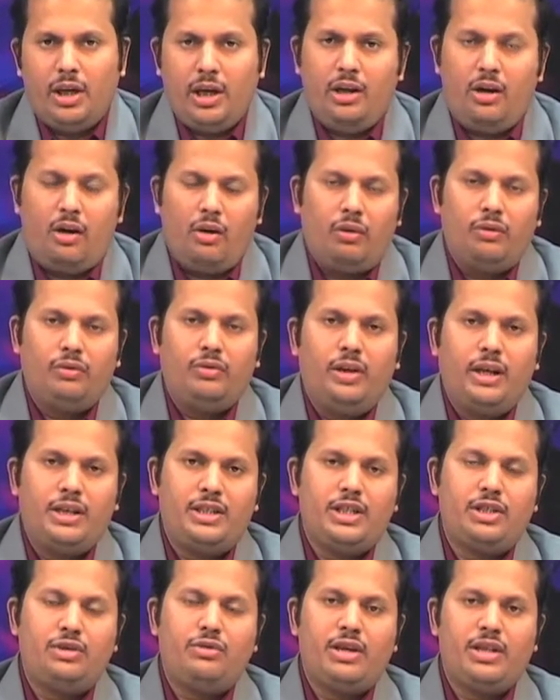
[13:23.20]
Think of
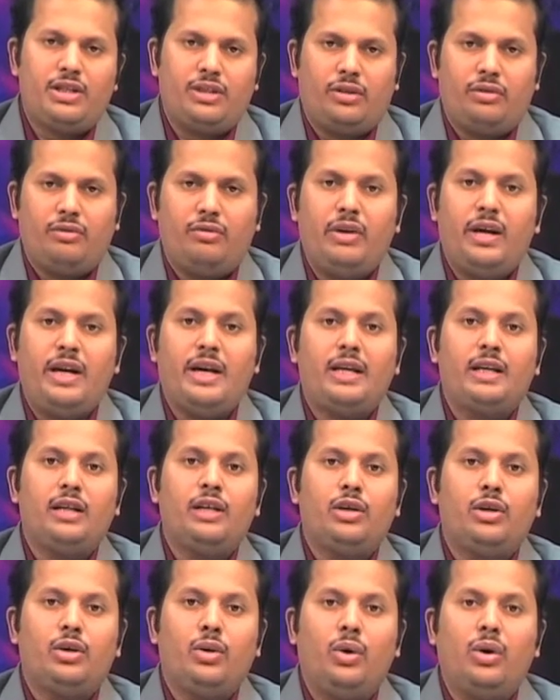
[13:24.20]
a situation where
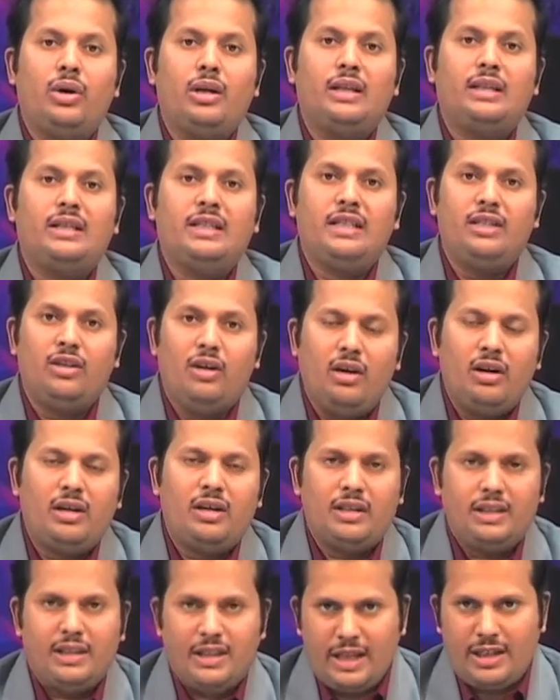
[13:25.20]
Rohan did
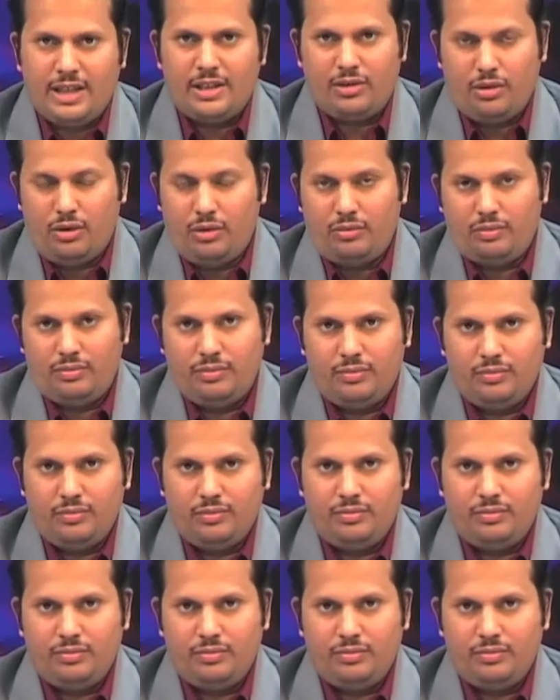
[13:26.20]
not get a job,